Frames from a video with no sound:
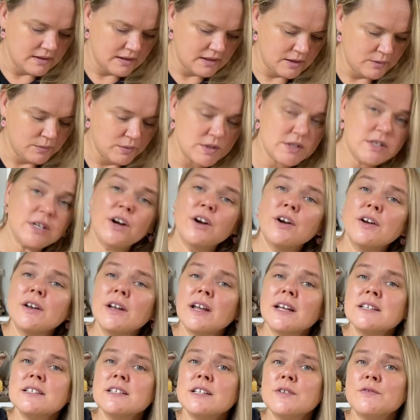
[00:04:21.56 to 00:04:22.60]
it was hard
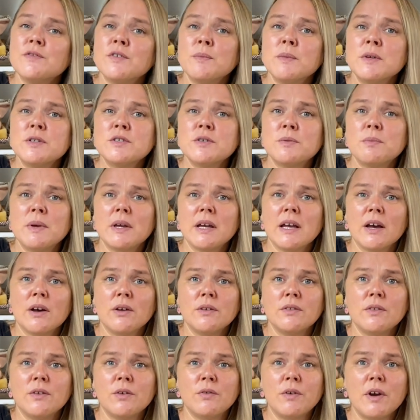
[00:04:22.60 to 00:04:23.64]
actually for me to pick
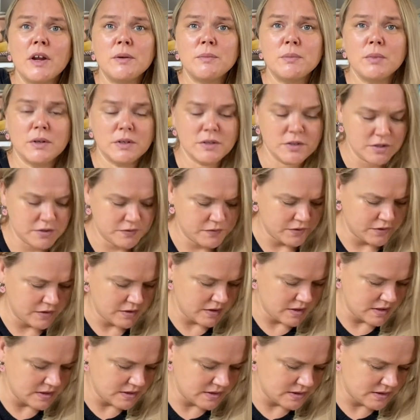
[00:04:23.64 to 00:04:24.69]
out the right buttons for
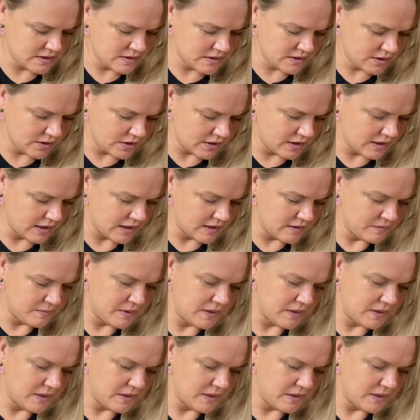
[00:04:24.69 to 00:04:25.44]
this cardigan,